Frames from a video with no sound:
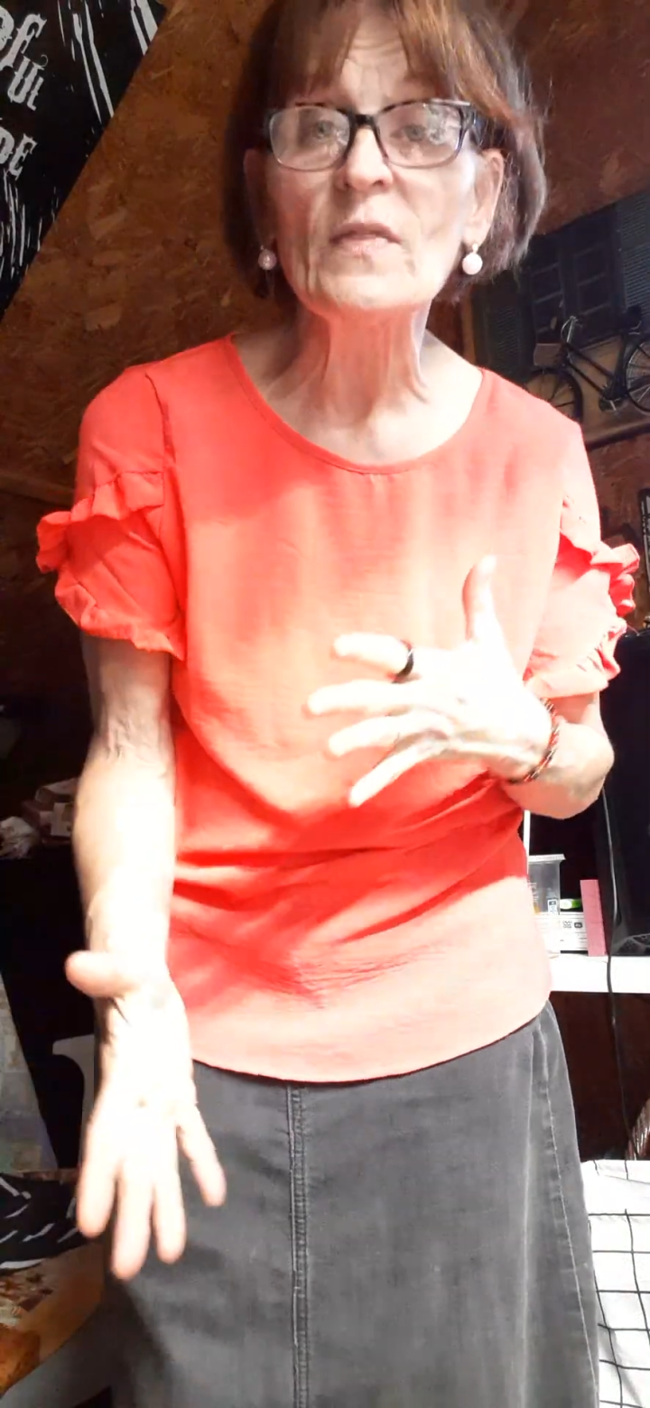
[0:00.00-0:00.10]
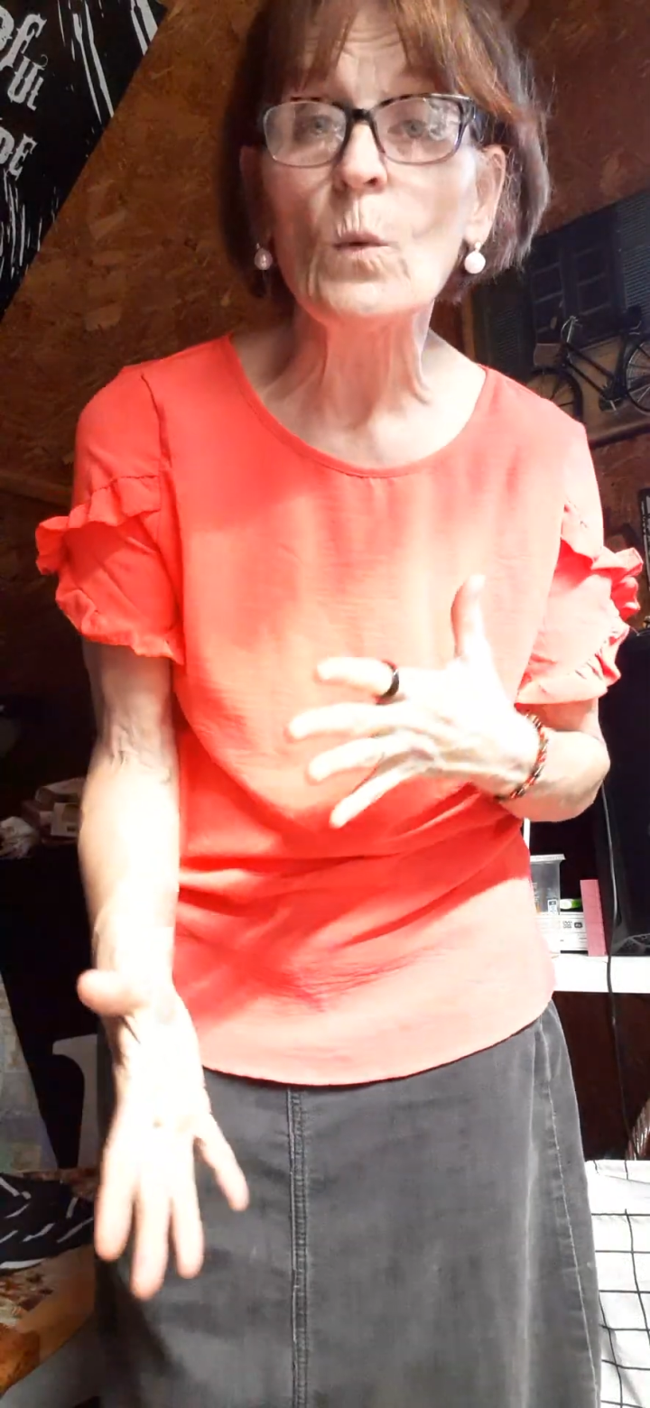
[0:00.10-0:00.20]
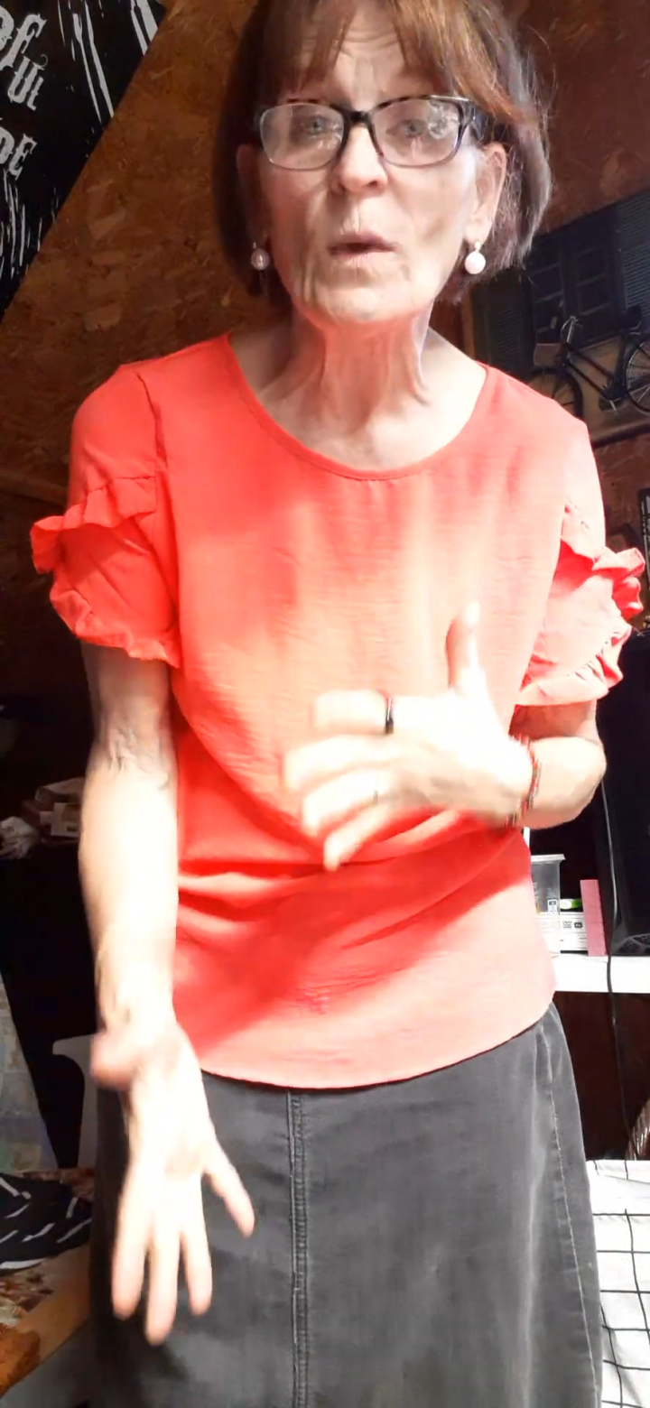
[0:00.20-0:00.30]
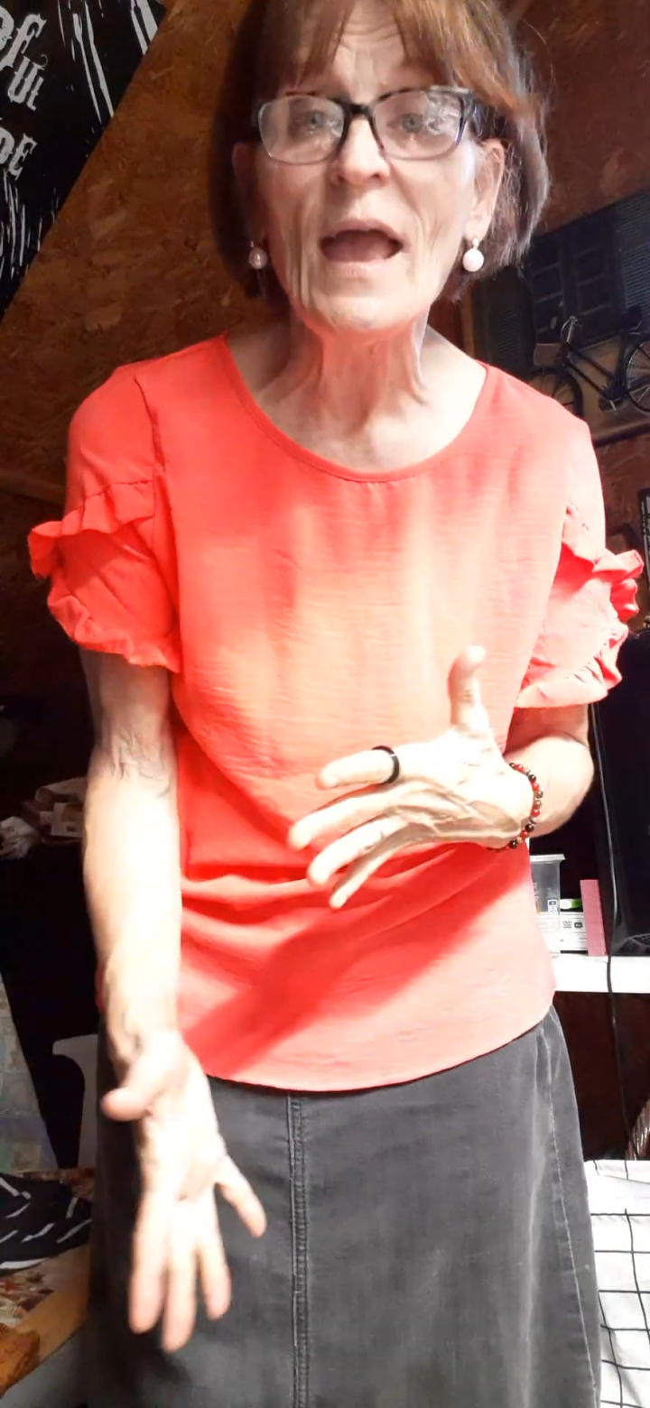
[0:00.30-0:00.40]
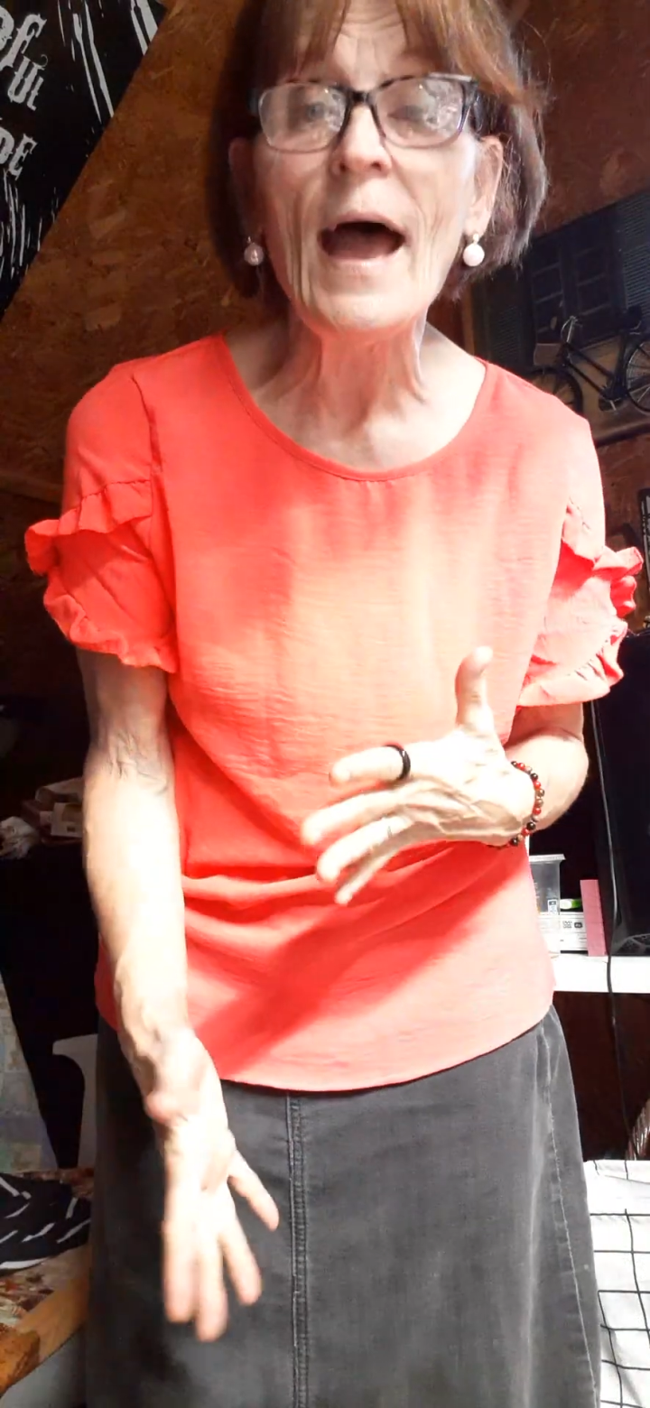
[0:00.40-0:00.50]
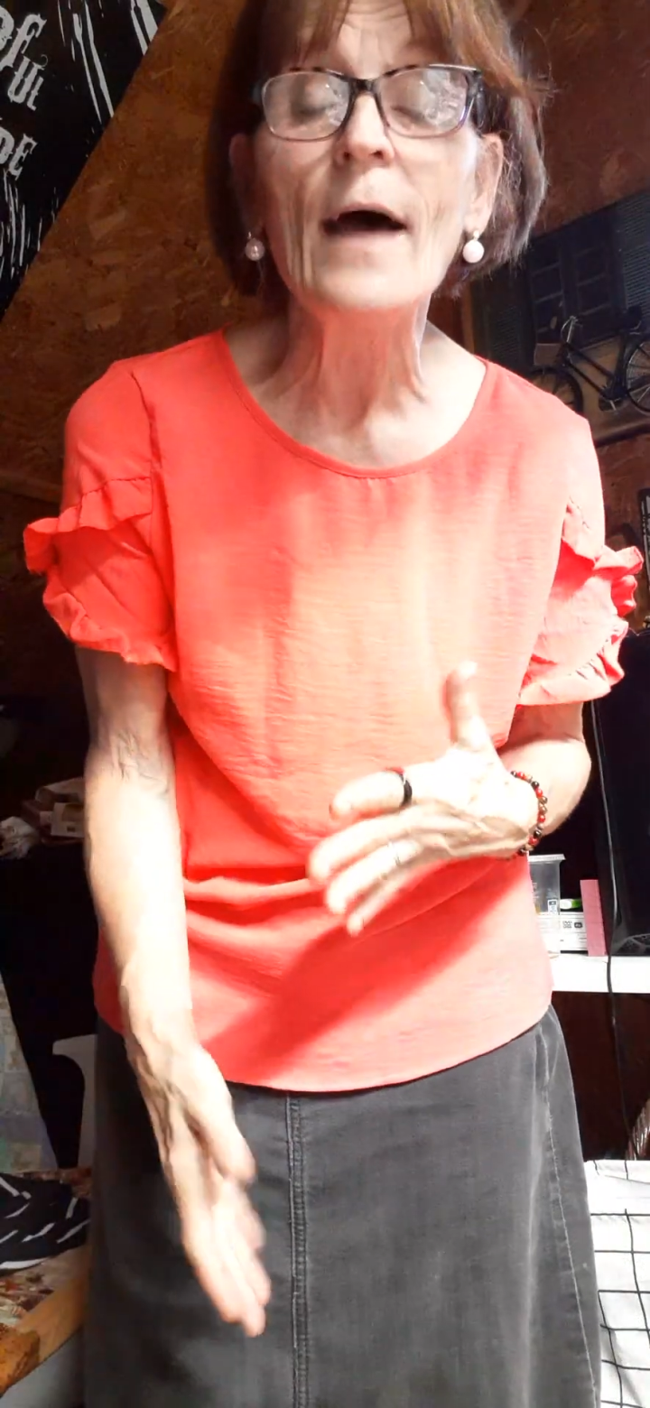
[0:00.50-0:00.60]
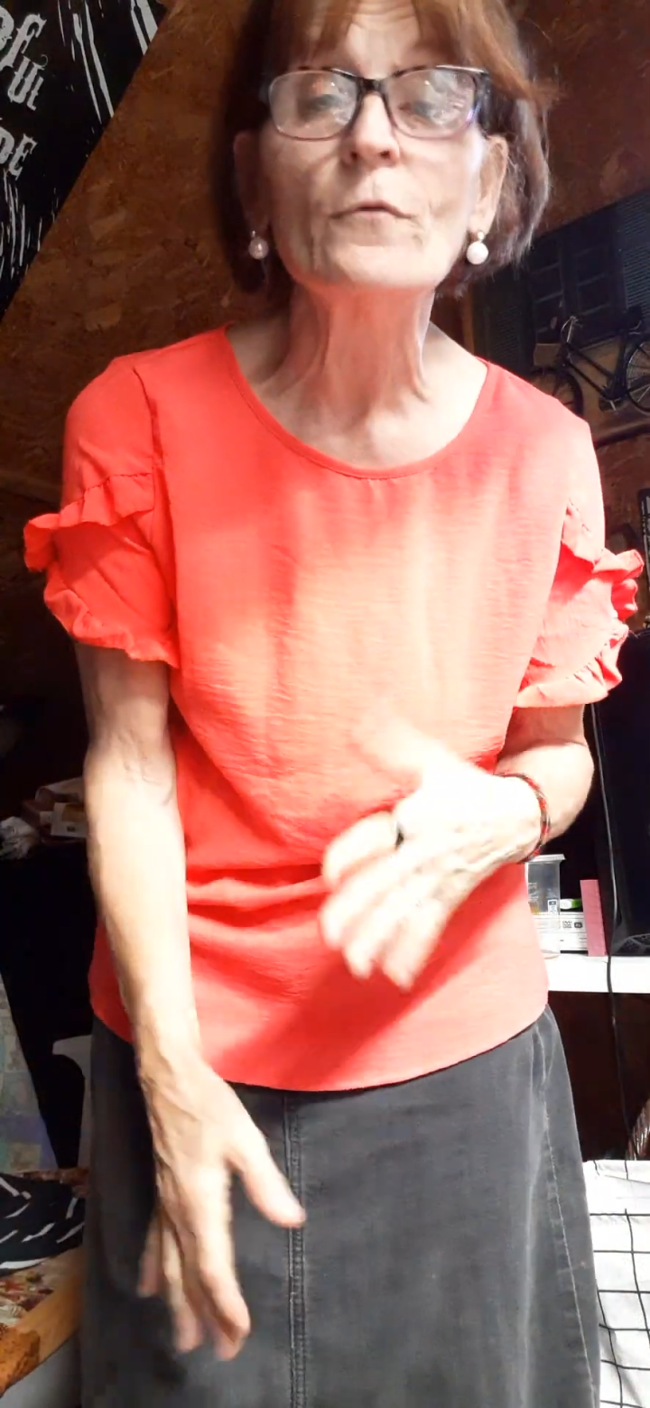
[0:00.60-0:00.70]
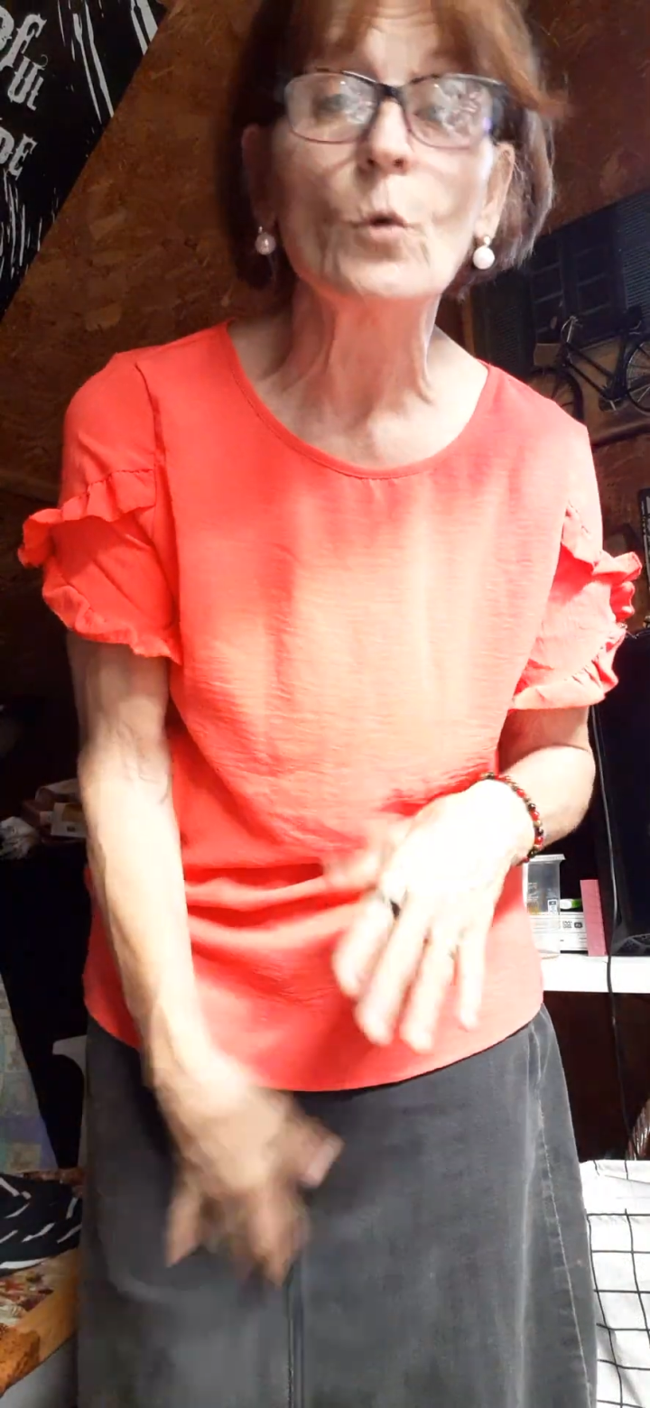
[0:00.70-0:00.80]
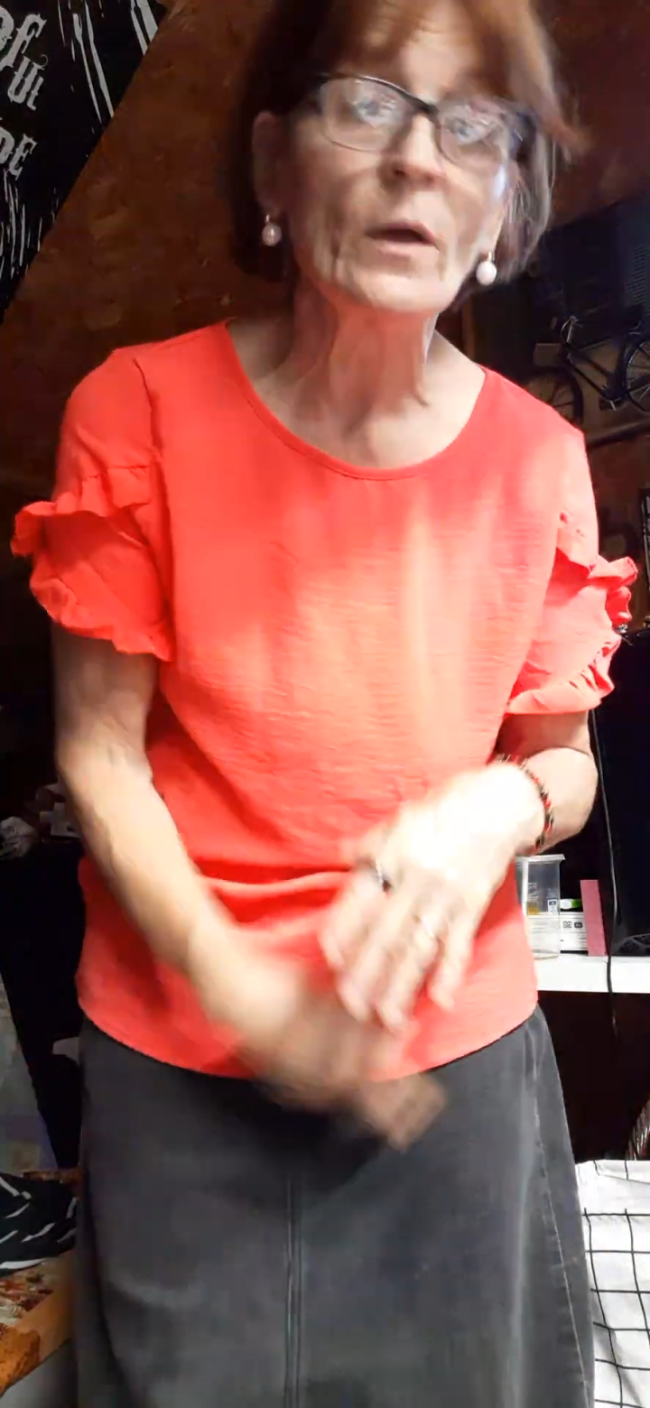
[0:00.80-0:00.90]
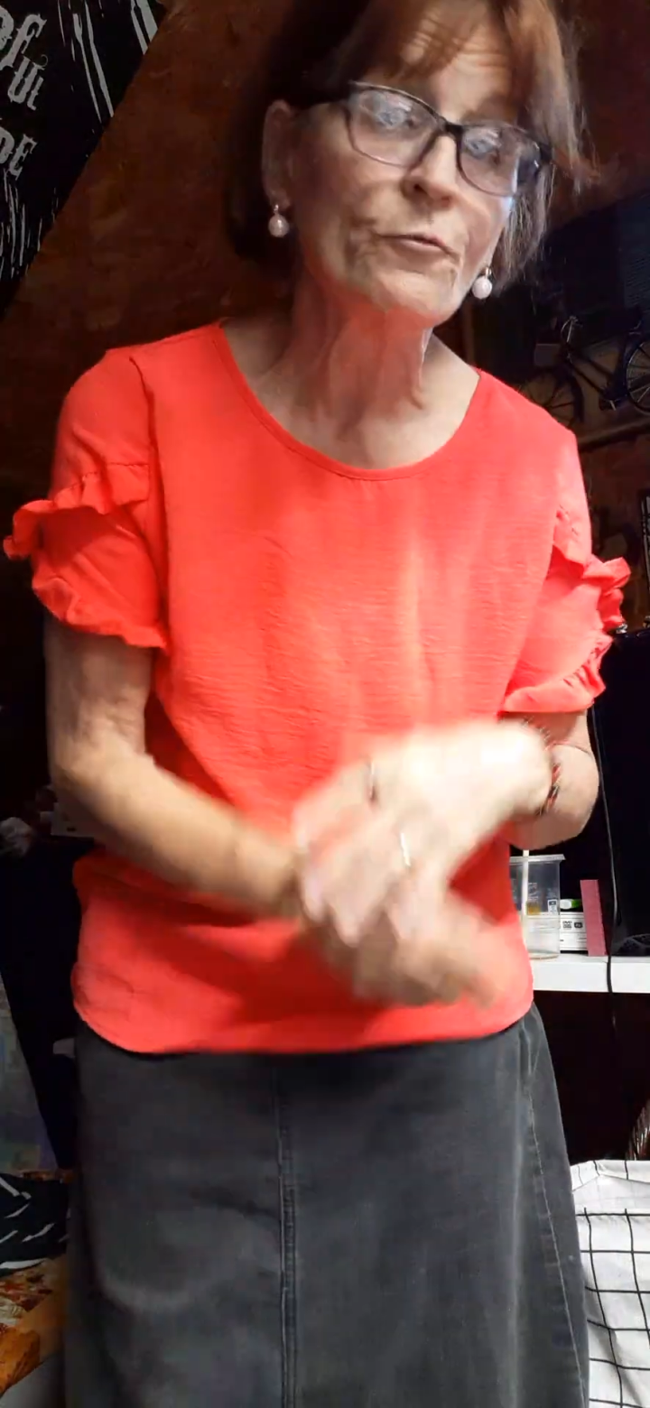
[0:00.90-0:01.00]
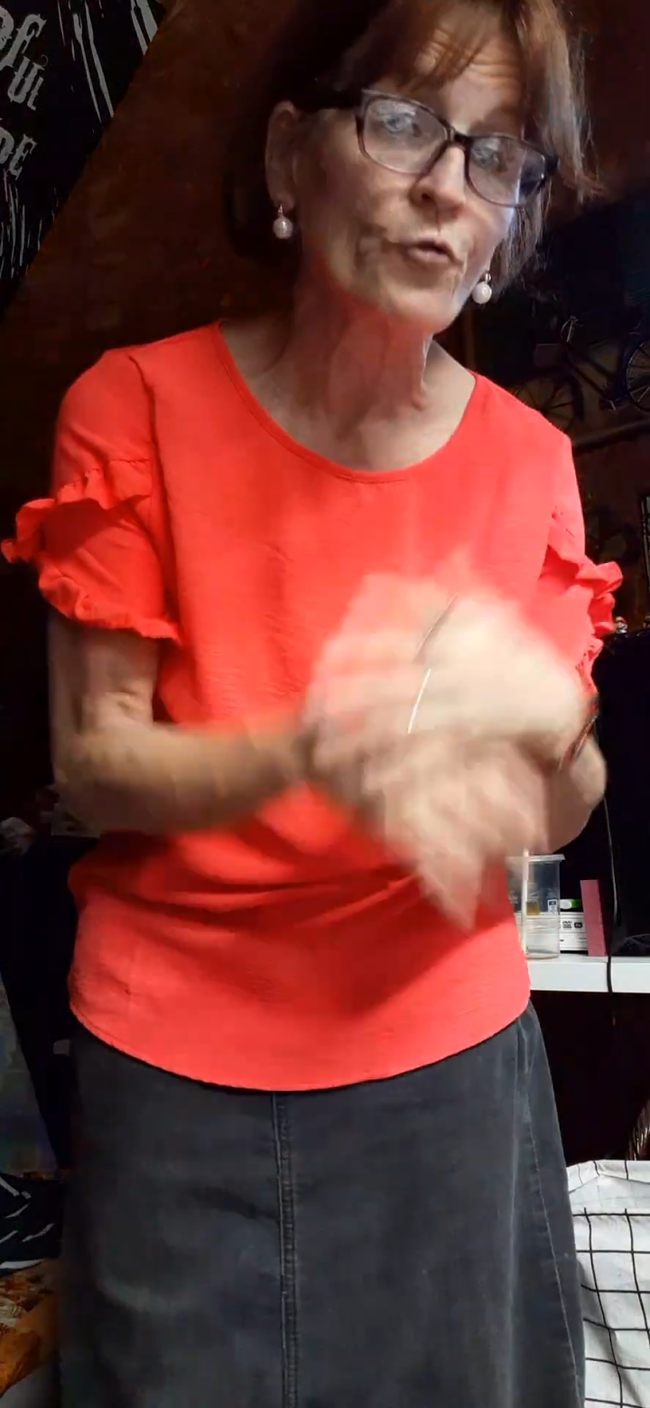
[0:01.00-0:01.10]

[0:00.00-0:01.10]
that we have where we